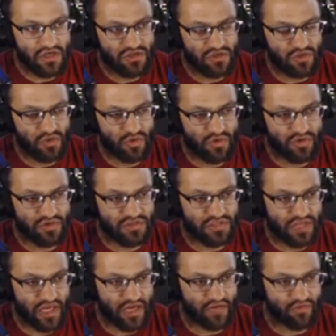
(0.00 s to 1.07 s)
tutorials,
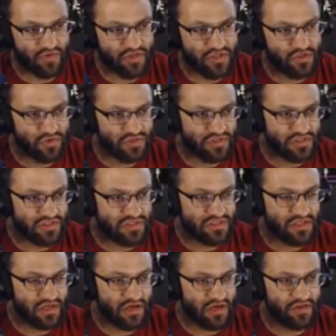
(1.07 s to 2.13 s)
and resources.
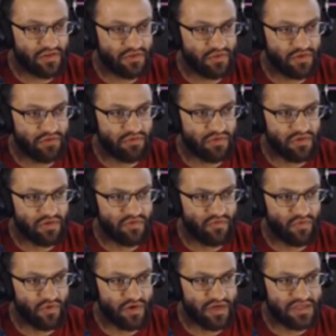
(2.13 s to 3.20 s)
The thread we're looking
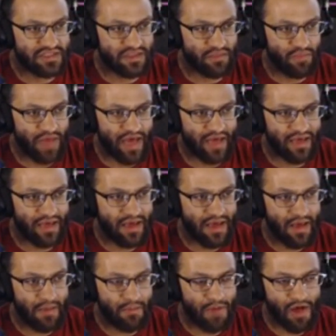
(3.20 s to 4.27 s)
for is the Pac
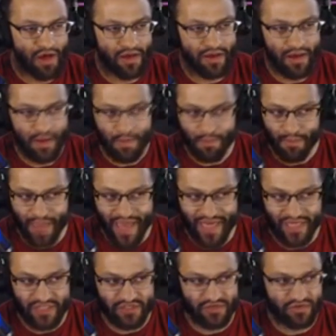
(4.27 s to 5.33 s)
Mod
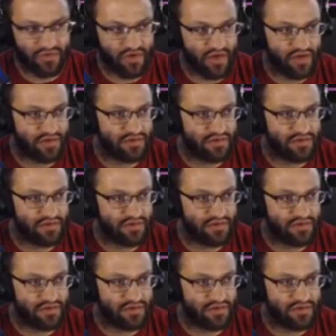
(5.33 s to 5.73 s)
Manager thread.